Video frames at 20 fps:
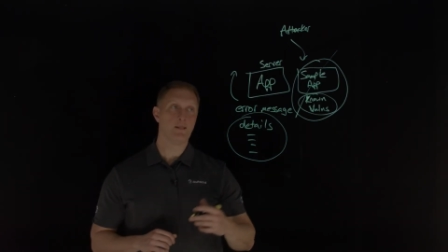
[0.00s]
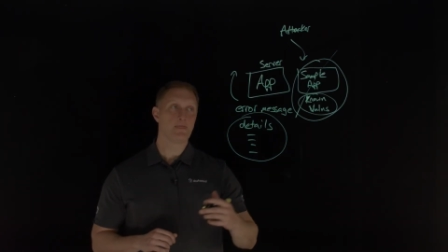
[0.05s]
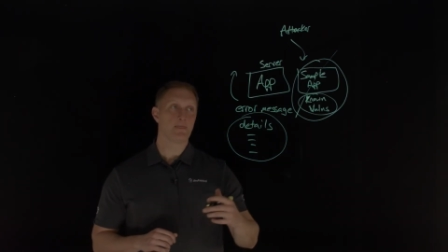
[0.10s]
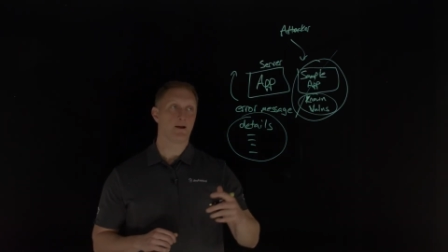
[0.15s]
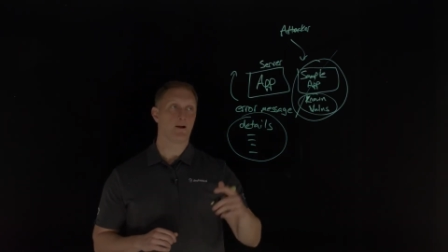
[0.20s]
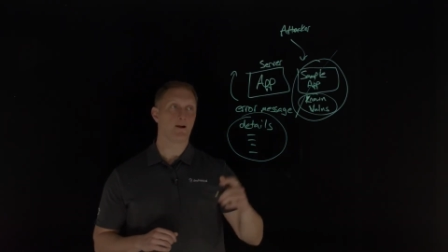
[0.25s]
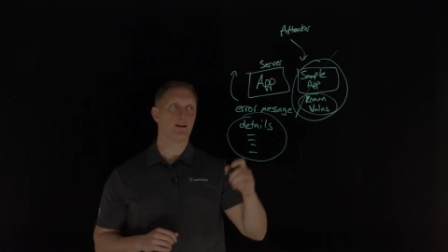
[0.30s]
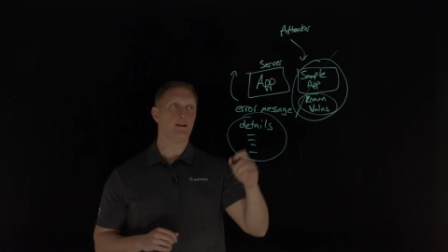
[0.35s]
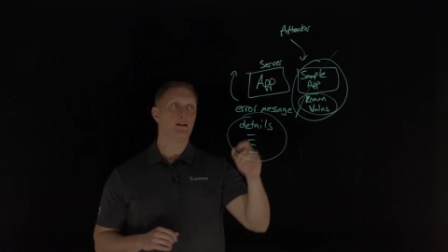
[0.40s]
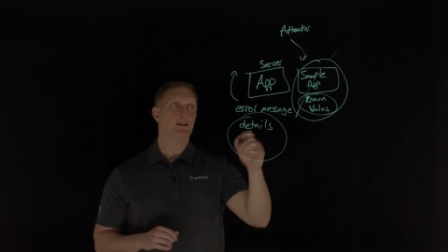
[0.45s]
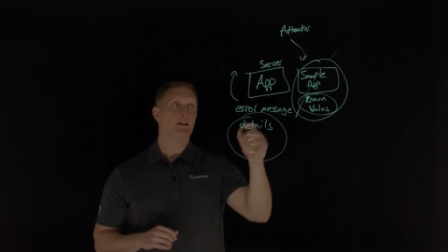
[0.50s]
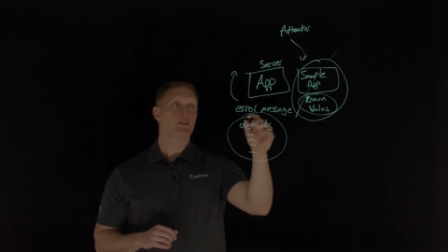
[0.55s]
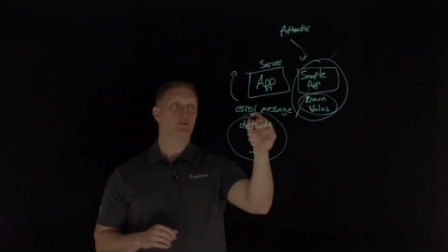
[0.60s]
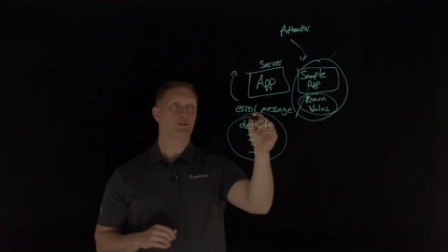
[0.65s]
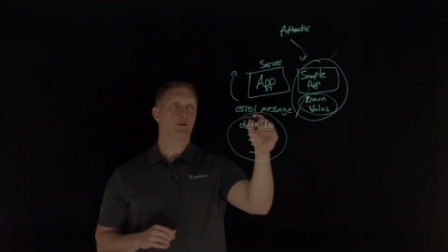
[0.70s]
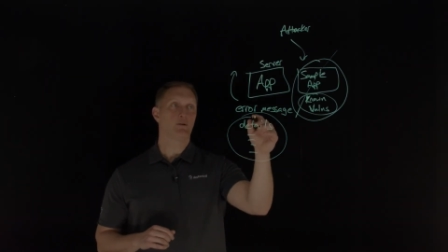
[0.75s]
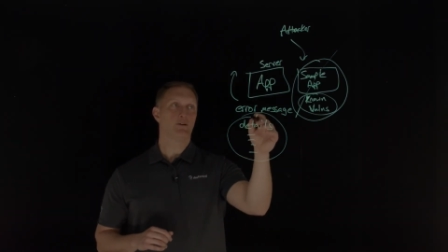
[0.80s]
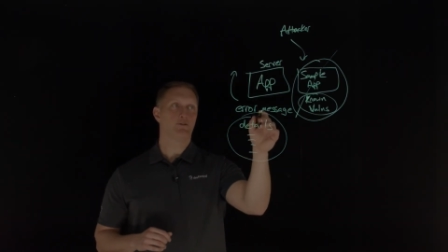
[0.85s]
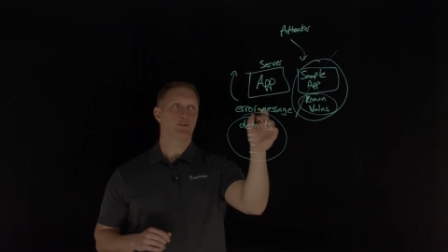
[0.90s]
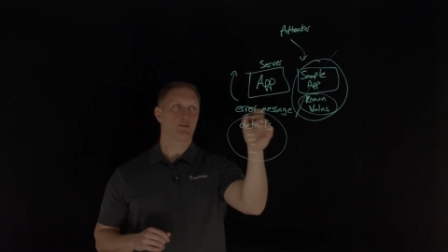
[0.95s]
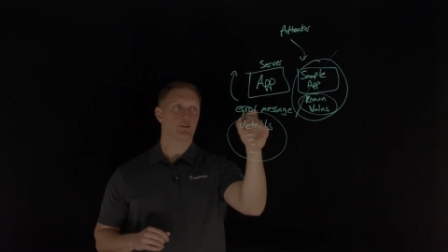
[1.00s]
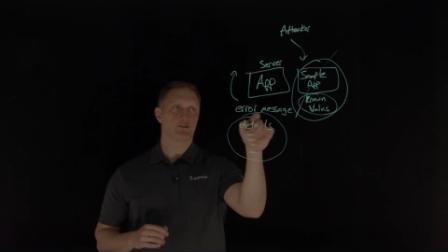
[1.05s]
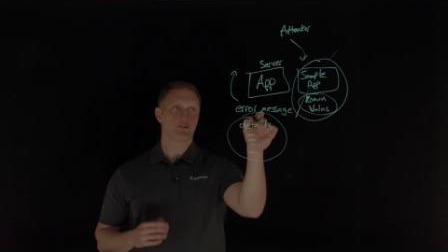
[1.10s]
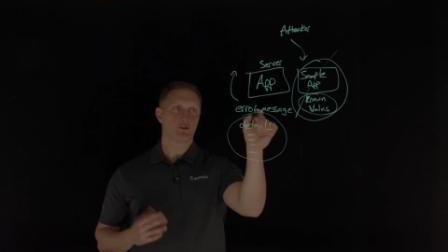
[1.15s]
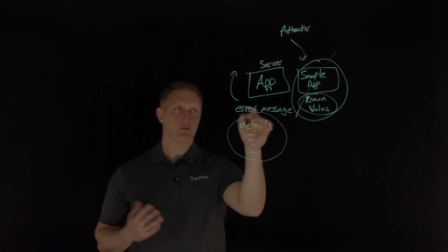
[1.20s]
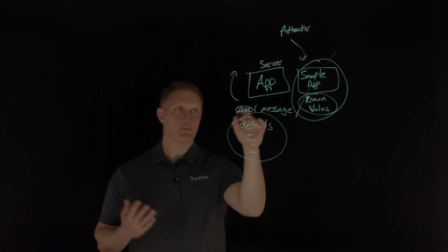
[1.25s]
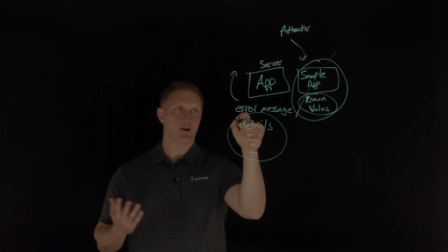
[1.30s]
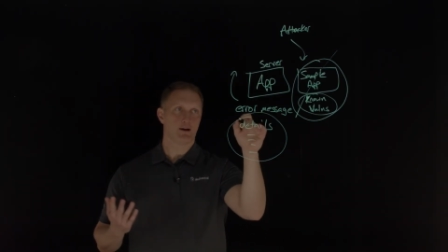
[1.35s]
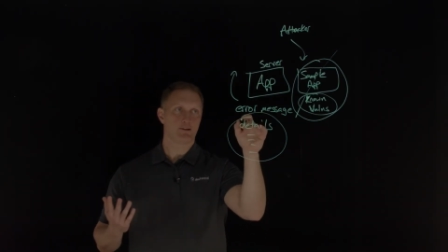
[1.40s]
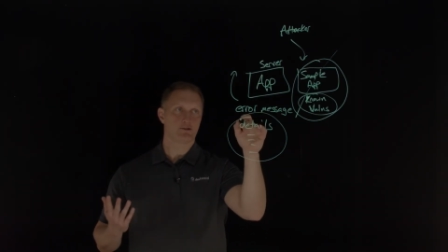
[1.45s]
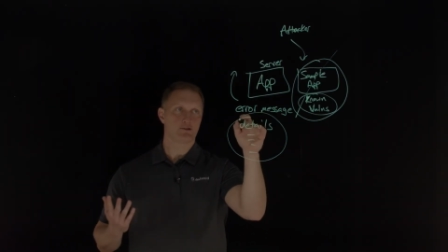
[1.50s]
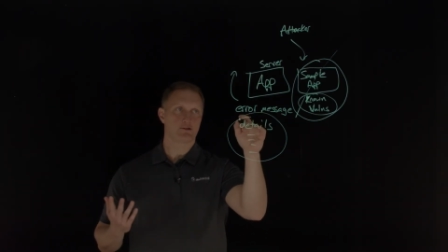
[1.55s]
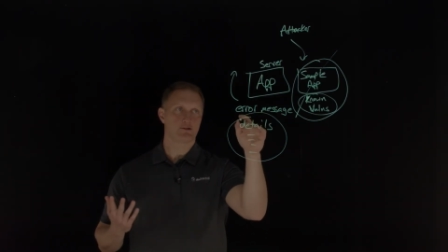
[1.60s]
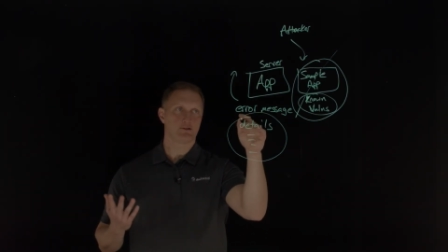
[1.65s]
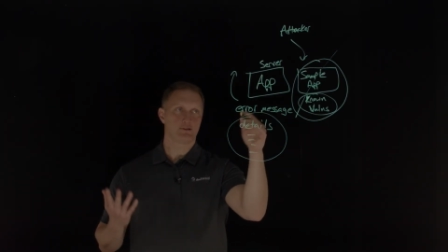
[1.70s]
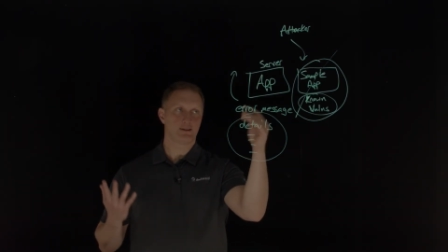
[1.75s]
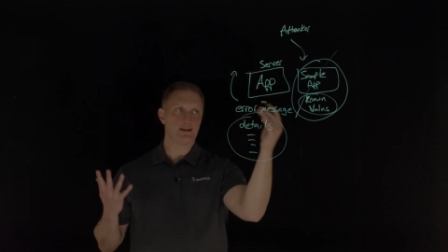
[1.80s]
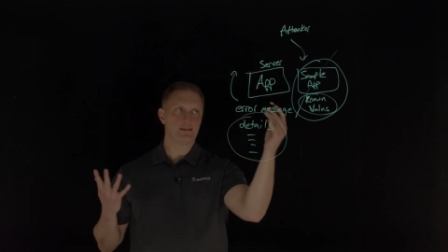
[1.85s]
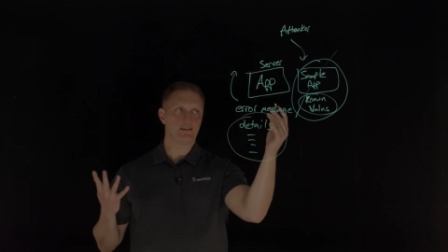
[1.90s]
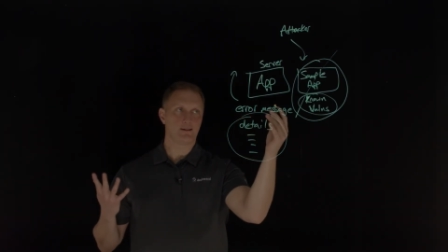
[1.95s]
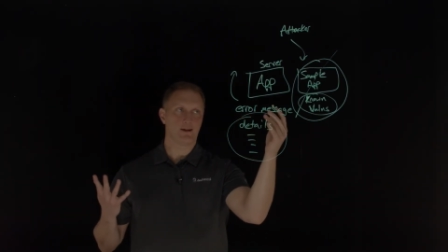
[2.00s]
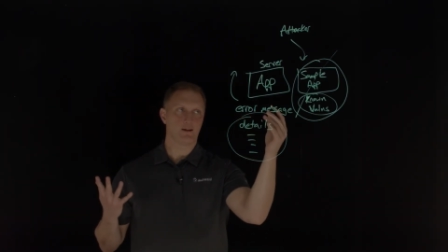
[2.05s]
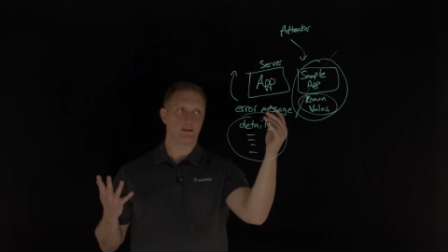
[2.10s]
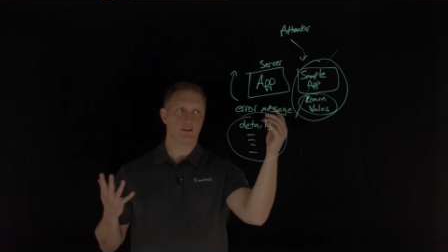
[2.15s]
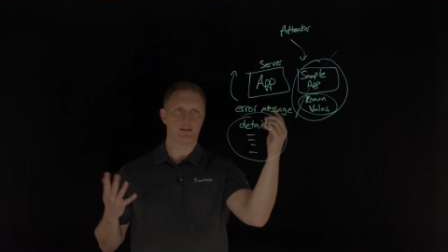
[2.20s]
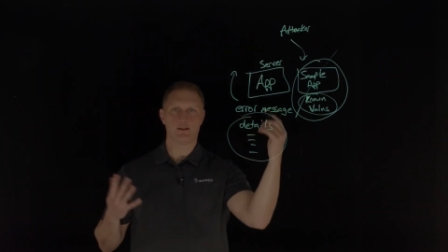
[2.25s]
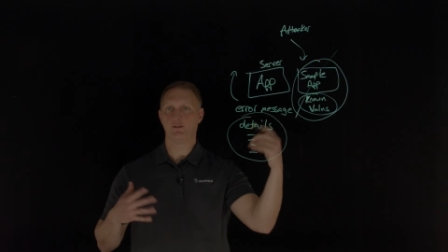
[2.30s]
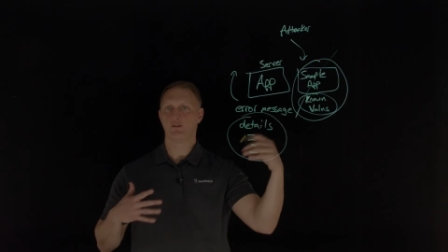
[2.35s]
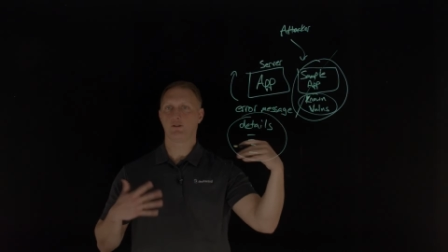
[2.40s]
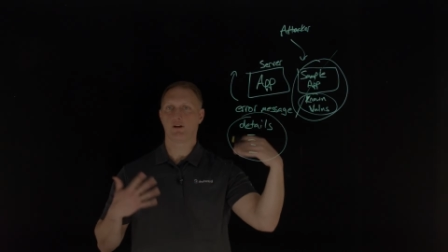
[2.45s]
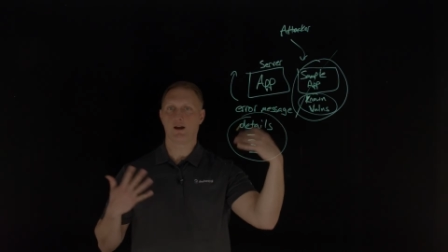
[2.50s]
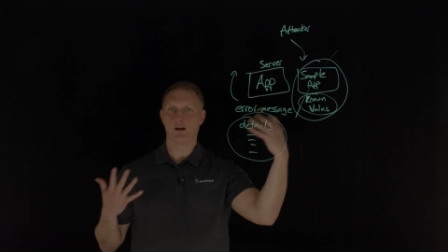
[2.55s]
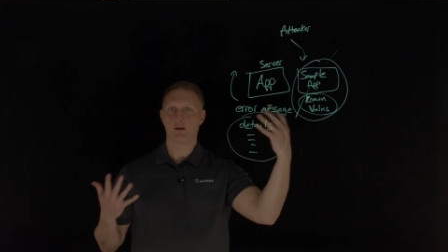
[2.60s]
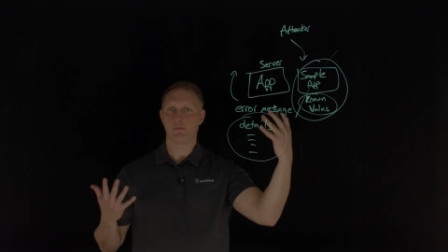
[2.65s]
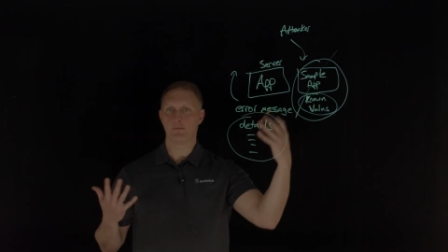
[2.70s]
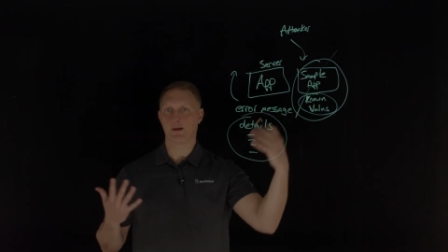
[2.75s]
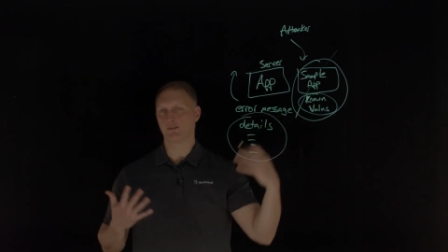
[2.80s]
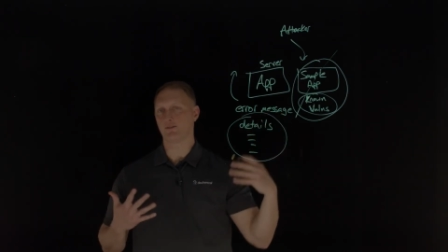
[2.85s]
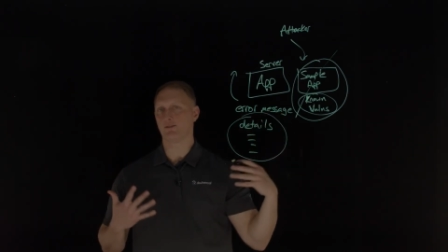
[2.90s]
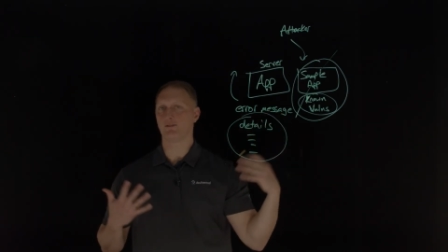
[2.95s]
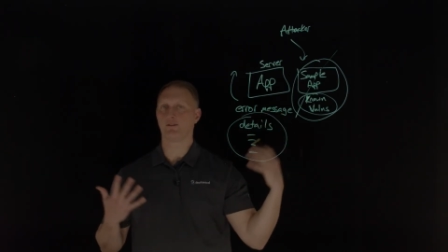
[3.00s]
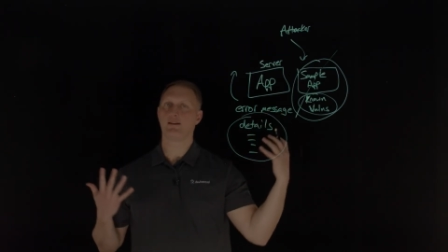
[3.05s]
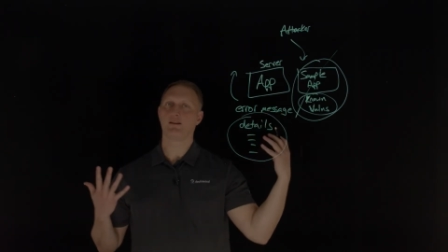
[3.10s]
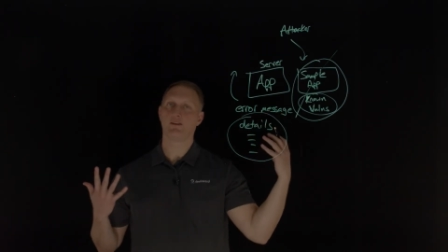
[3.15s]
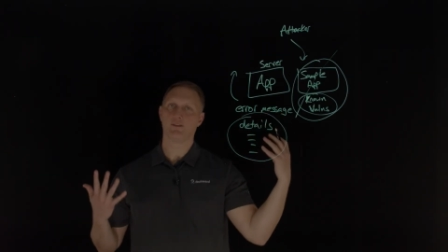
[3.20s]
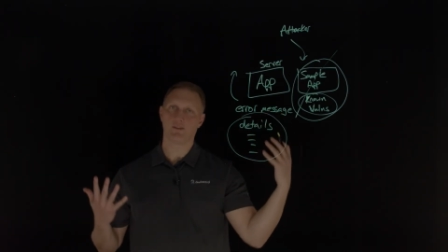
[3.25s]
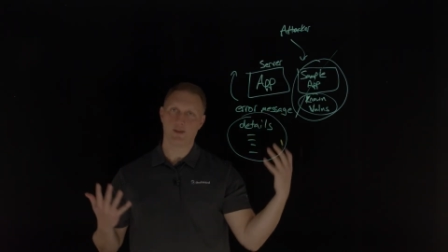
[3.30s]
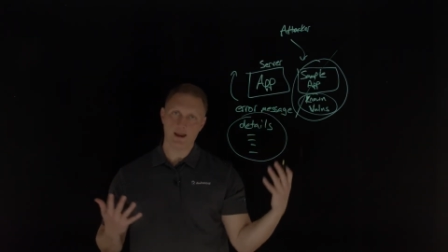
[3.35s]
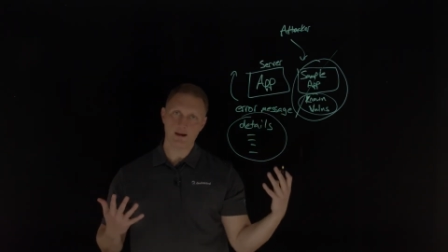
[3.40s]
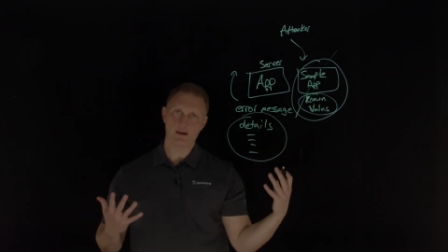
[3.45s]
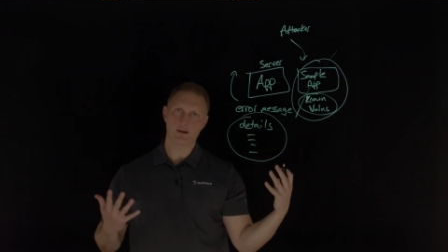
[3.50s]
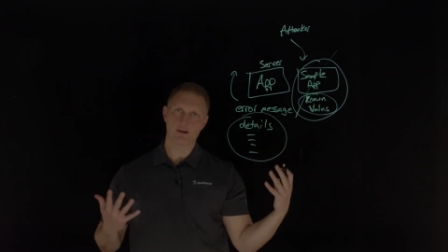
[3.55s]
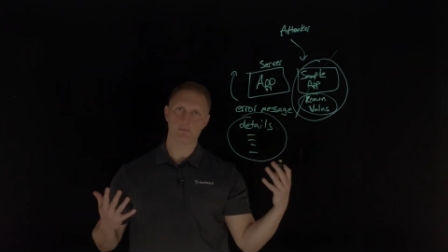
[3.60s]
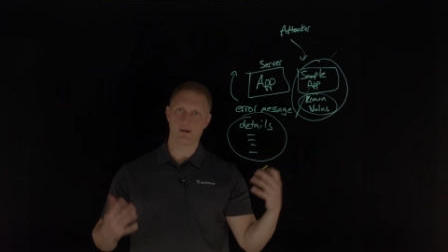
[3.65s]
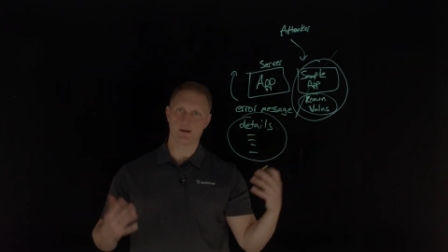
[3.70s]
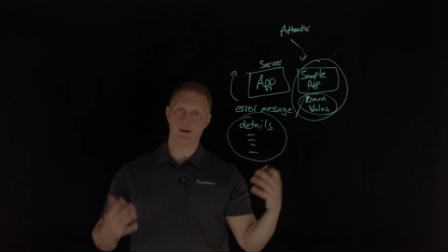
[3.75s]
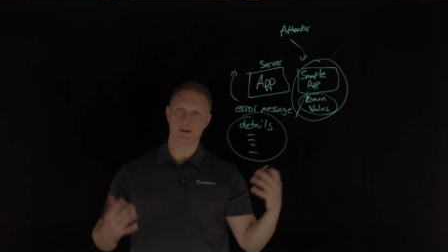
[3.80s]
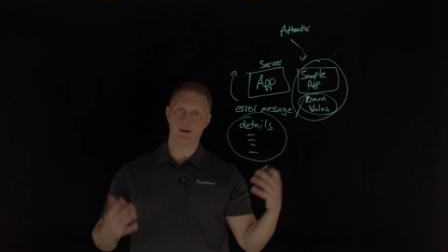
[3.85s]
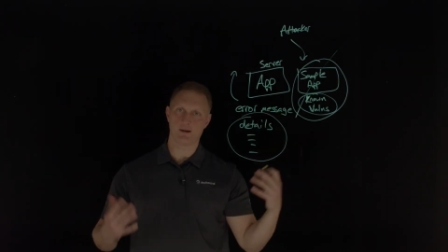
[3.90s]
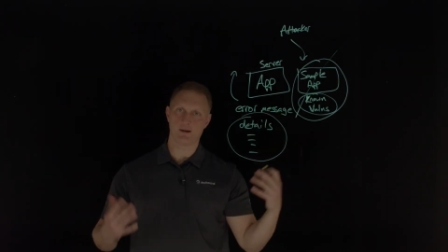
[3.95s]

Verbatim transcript: All right, so if there's too much detail in your error messaging, that could be a